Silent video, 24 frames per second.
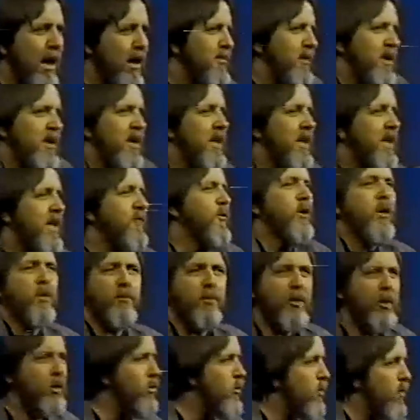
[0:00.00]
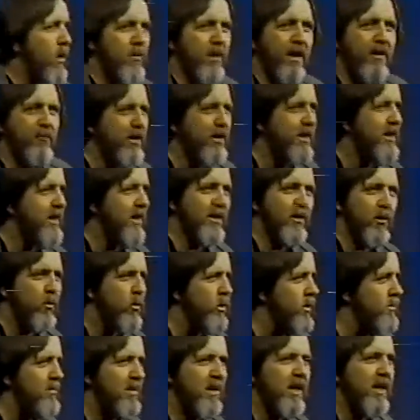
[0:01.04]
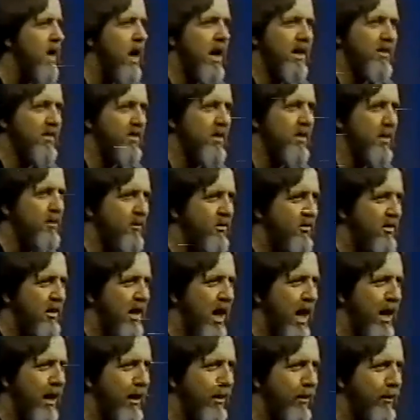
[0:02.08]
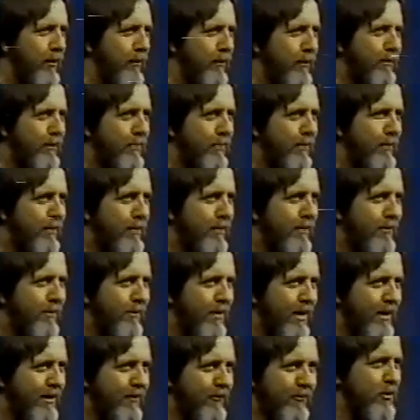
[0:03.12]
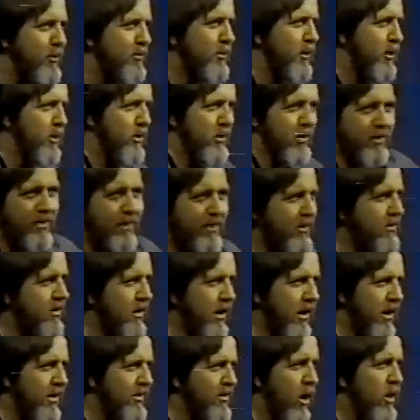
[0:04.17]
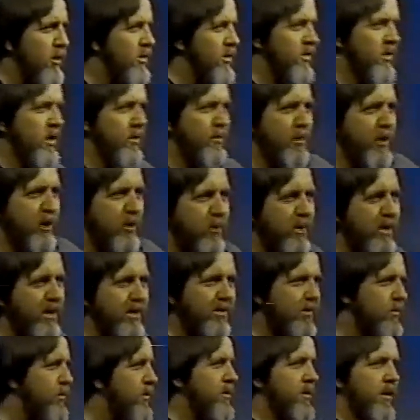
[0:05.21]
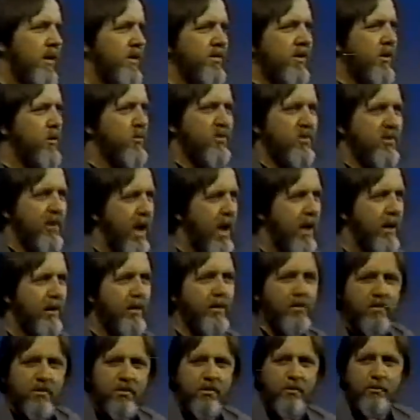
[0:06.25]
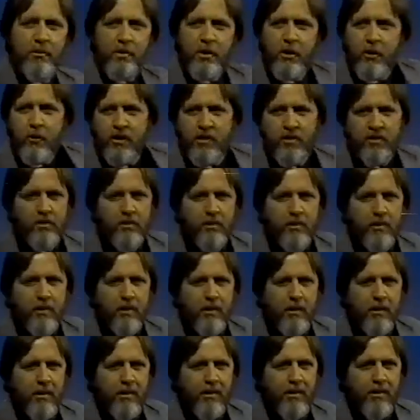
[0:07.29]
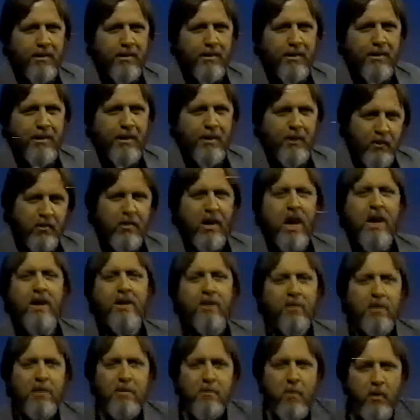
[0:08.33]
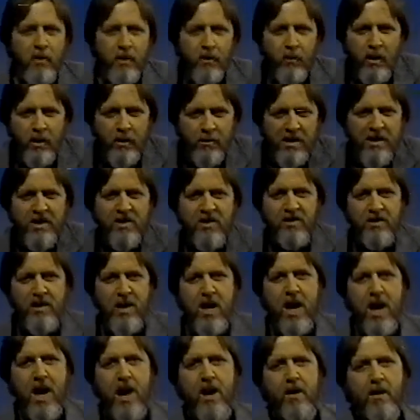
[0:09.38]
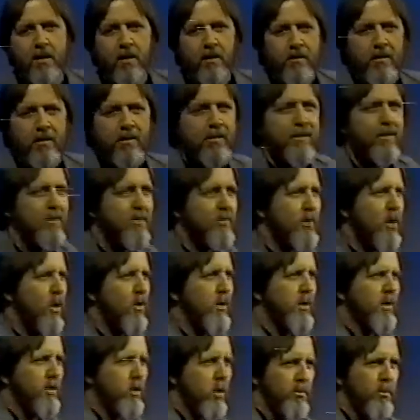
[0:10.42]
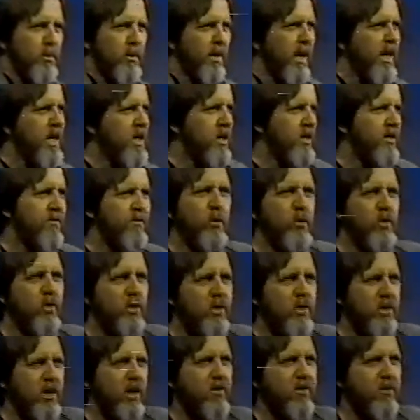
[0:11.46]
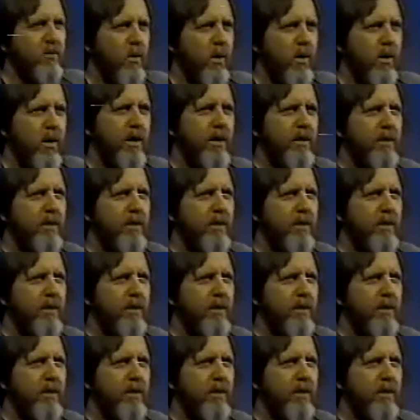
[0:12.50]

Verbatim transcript: I mean, if a computer wrote everything, there wouldn't be a concept of style. It's all just computerese. There's no style, it's just computerese. There's got to be more than one to be style. There's no interpretation if there's just one.